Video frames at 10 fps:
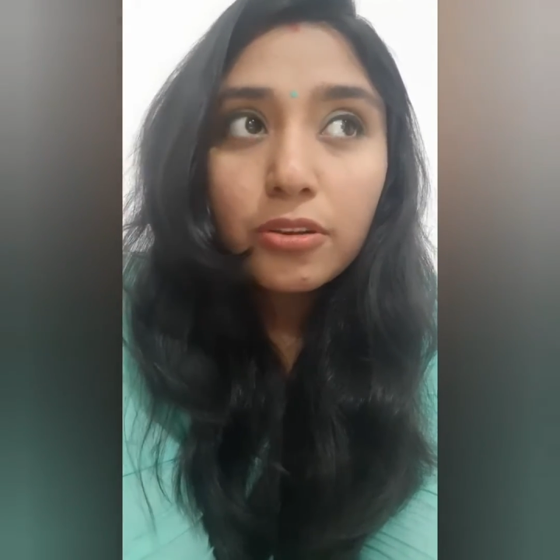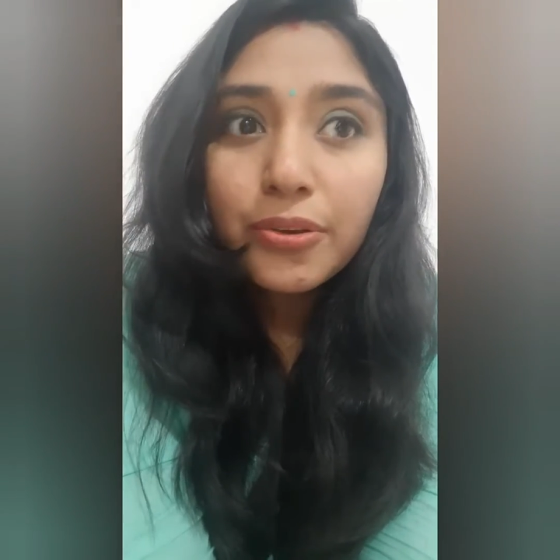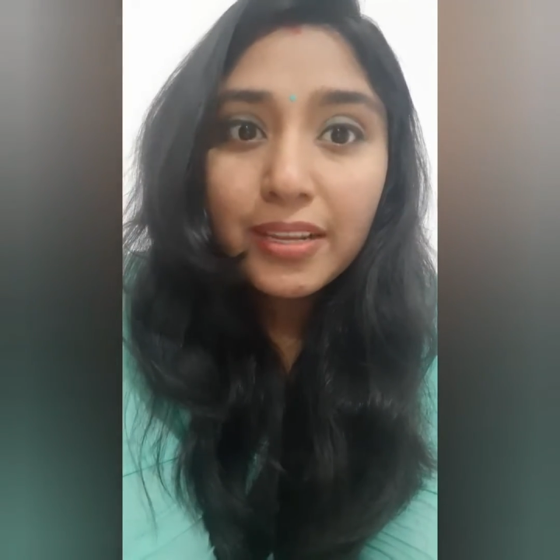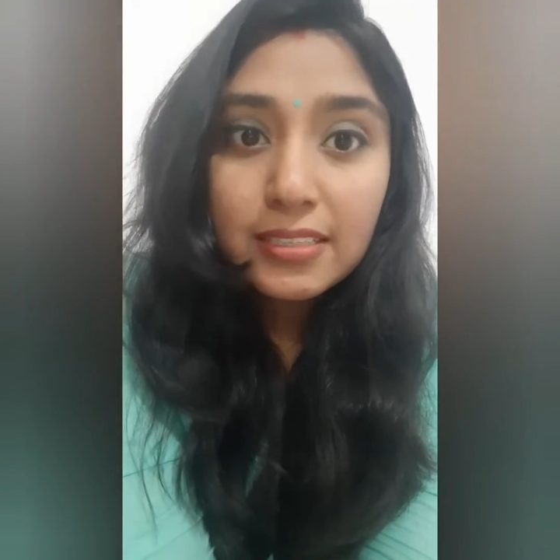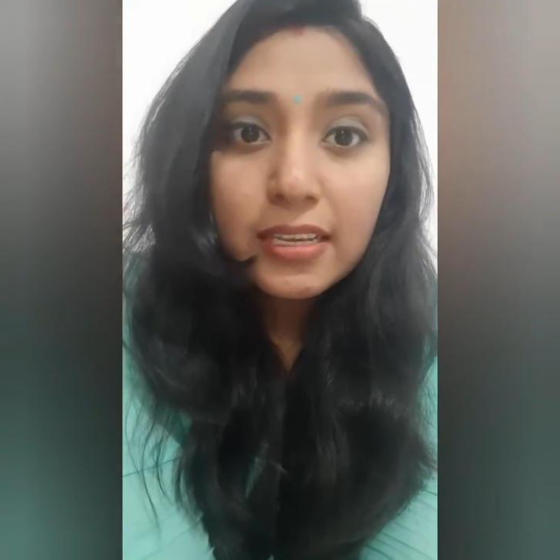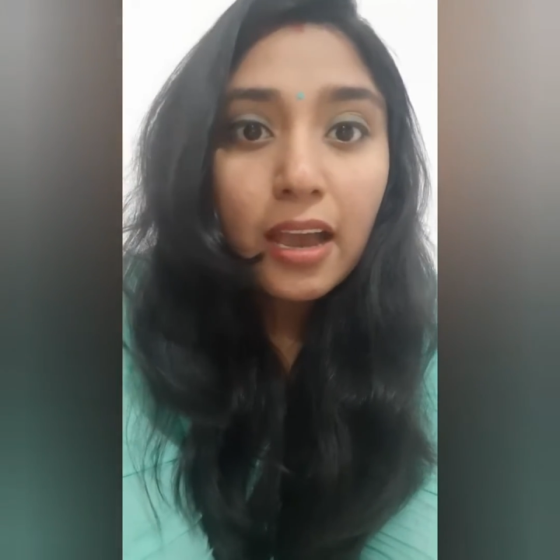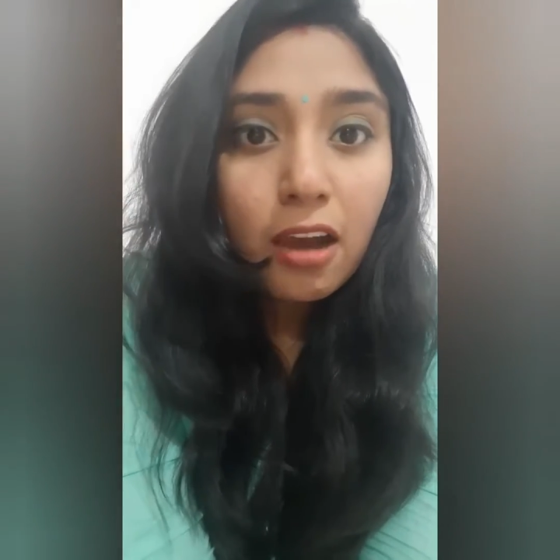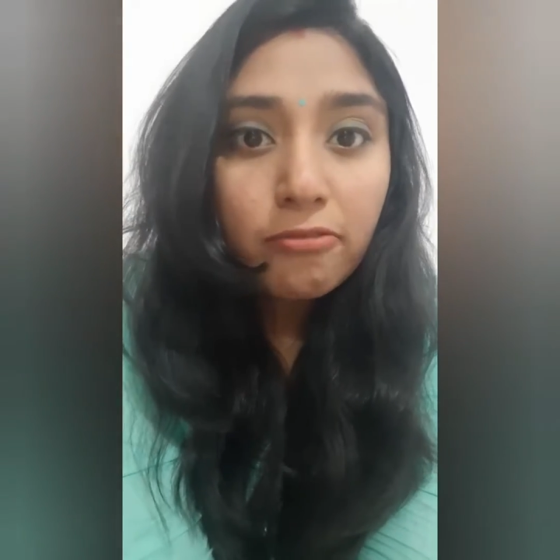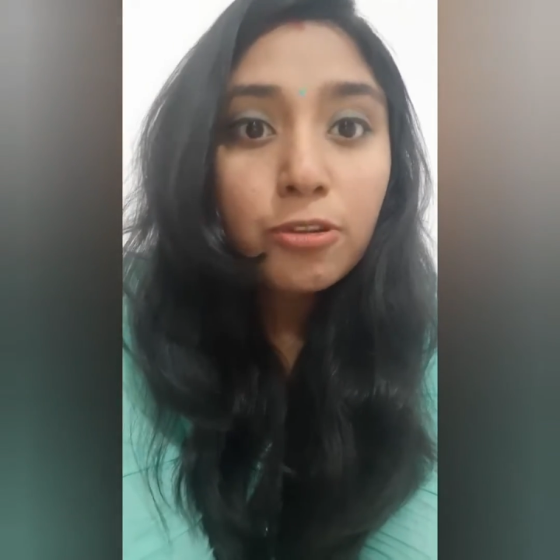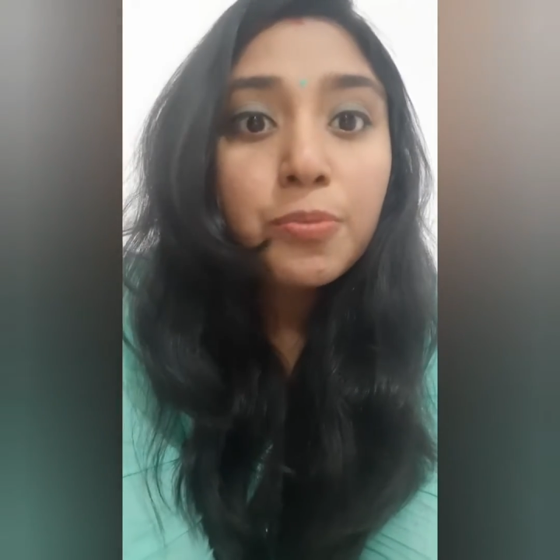you can say
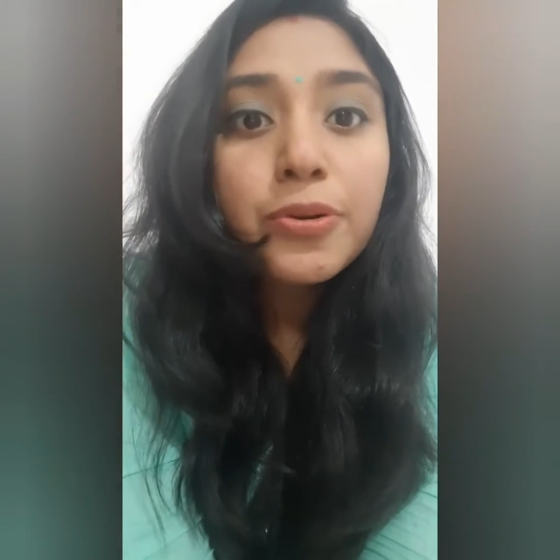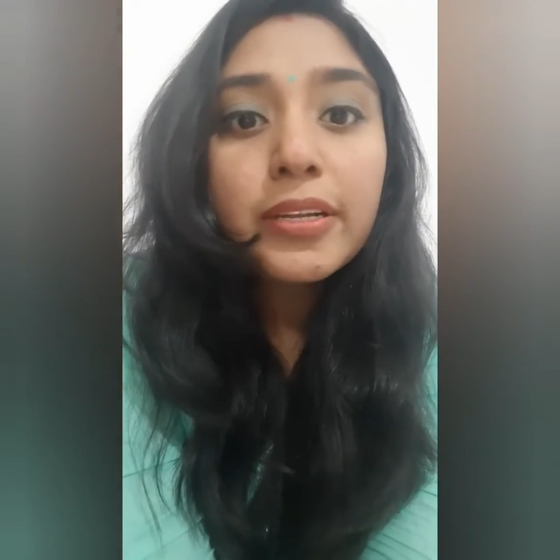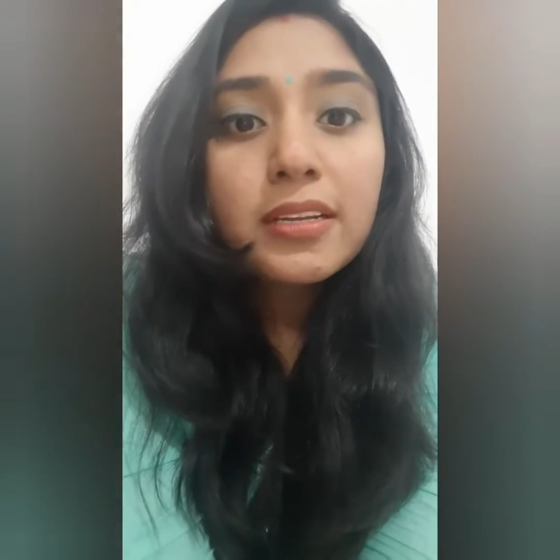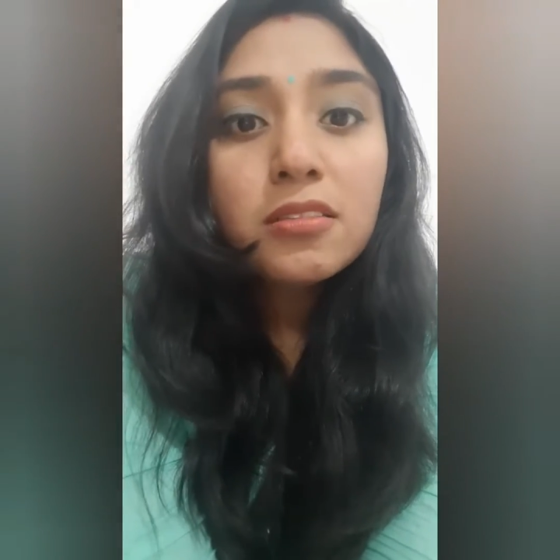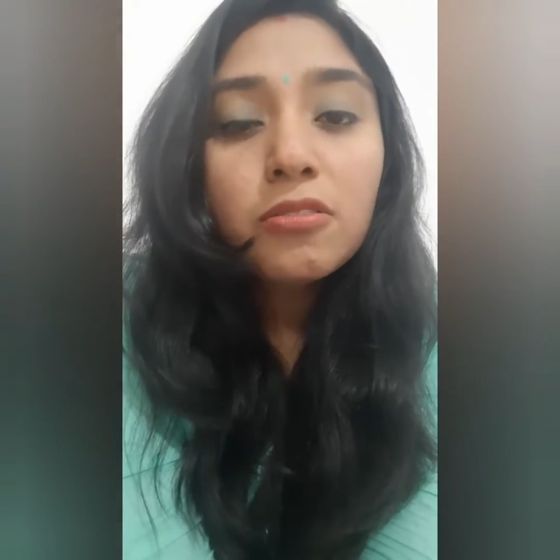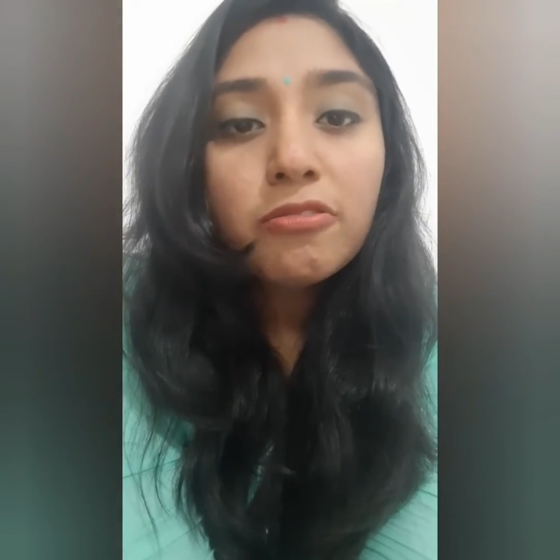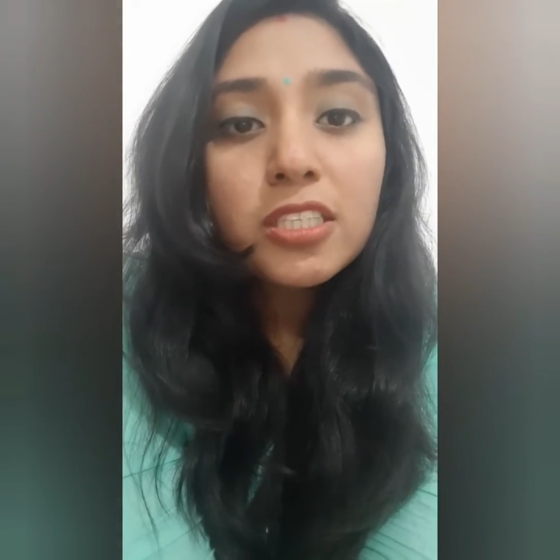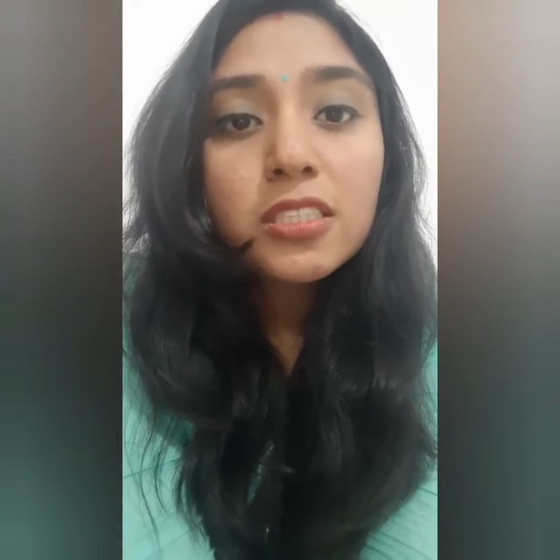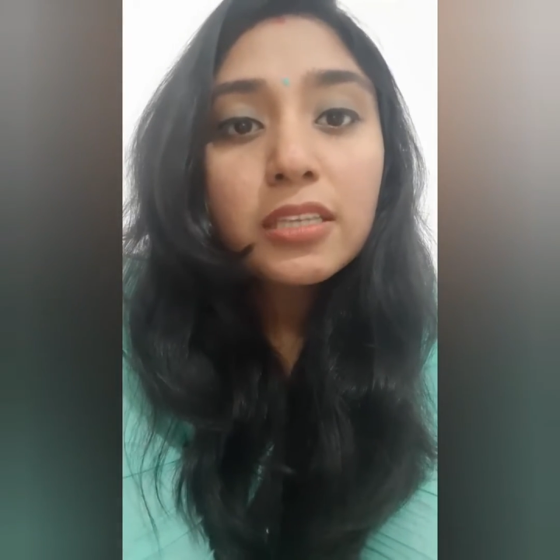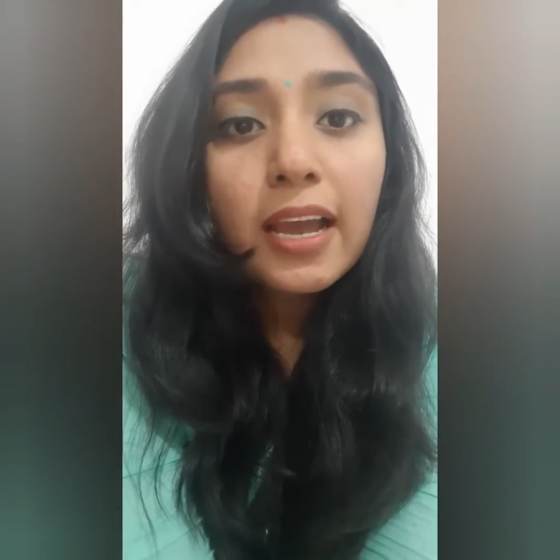harmful proteins
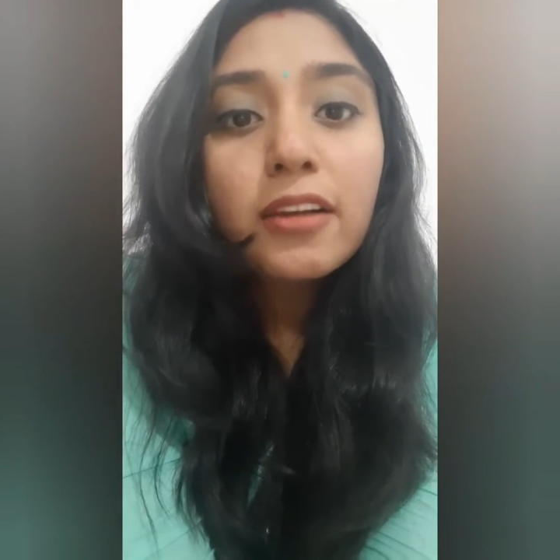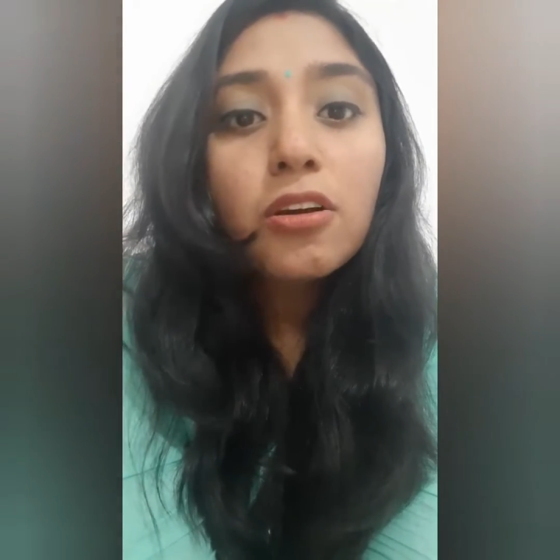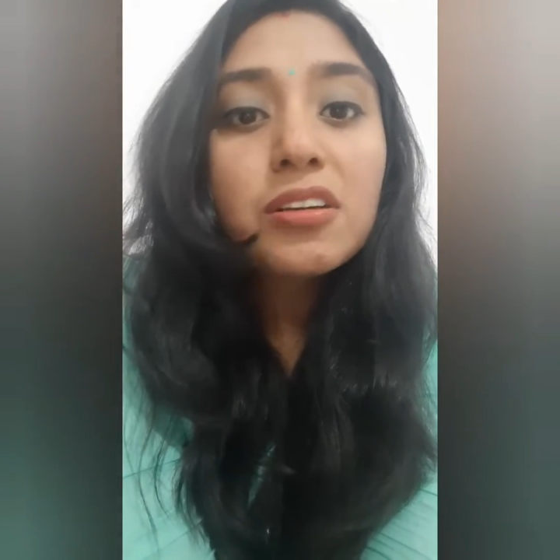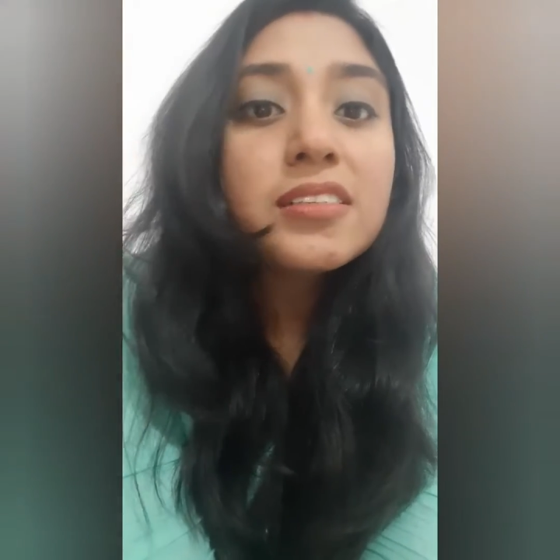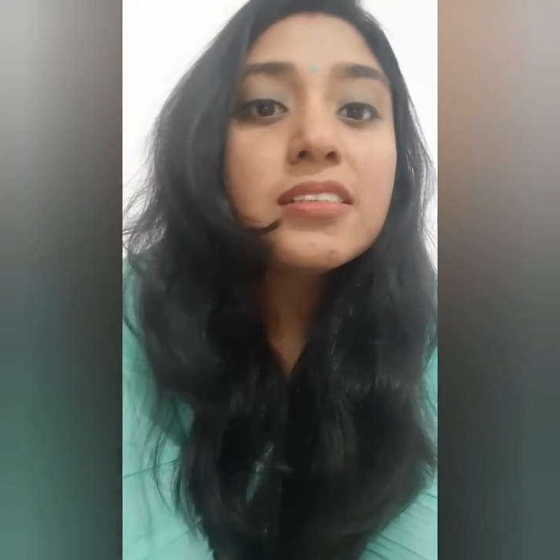which can cause a